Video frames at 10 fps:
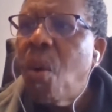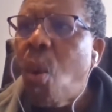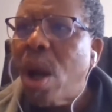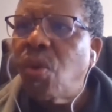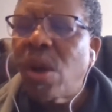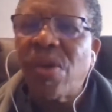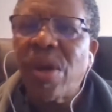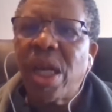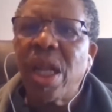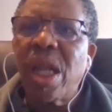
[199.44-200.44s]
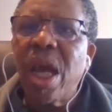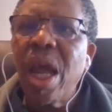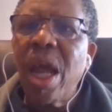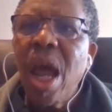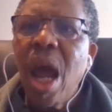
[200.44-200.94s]
what was written
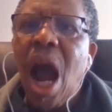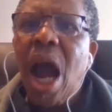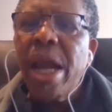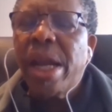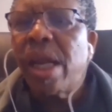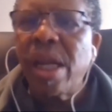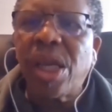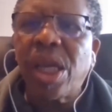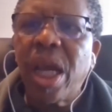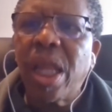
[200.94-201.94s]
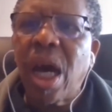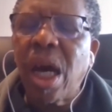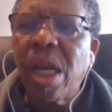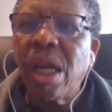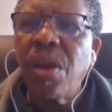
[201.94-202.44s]
there. I didn't say
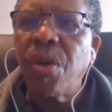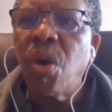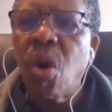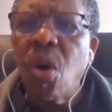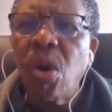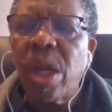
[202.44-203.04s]
that, all